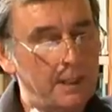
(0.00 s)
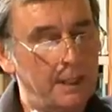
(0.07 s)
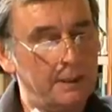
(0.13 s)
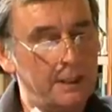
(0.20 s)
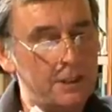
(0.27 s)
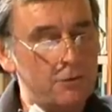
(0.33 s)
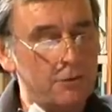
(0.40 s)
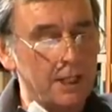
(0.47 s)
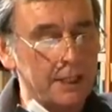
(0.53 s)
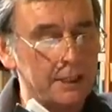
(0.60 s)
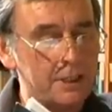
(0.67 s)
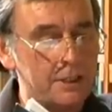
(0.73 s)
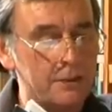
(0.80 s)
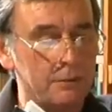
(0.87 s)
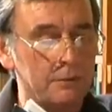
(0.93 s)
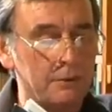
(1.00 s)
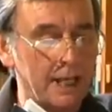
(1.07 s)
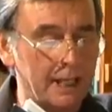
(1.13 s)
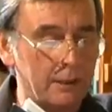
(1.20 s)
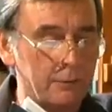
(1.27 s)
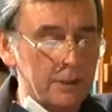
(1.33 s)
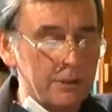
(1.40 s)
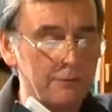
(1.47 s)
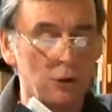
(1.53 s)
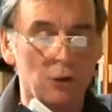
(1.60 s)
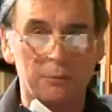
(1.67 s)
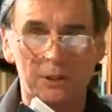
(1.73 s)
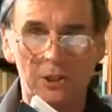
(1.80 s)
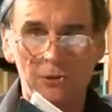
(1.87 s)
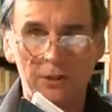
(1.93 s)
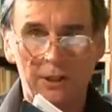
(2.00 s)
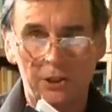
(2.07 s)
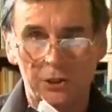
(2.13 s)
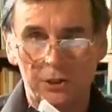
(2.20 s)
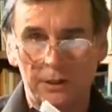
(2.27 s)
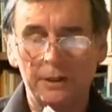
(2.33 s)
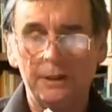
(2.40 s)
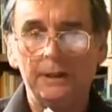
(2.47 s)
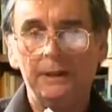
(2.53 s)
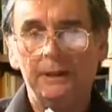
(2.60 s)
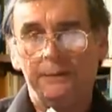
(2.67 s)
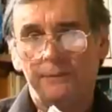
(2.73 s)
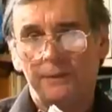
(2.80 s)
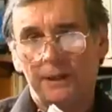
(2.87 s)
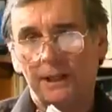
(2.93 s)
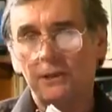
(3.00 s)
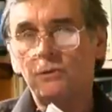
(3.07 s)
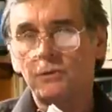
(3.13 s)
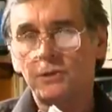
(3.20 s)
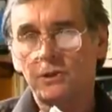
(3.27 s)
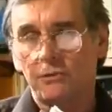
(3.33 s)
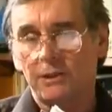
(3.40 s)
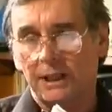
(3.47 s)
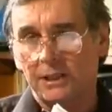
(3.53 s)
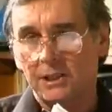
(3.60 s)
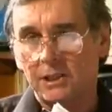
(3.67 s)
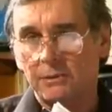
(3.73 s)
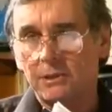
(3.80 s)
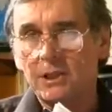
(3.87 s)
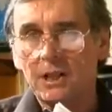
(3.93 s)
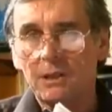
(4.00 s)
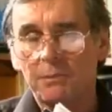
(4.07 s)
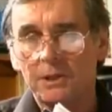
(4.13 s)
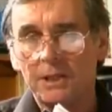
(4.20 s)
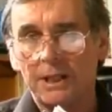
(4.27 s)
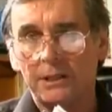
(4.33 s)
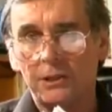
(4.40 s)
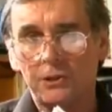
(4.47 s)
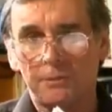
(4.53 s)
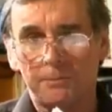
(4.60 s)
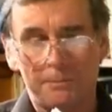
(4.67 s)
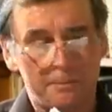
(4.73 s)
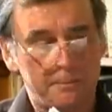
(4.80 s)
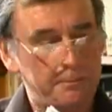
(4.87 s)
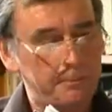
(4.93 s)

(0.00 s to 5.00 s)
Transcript: And this relates to language, form and structure, and also relates to interpretation.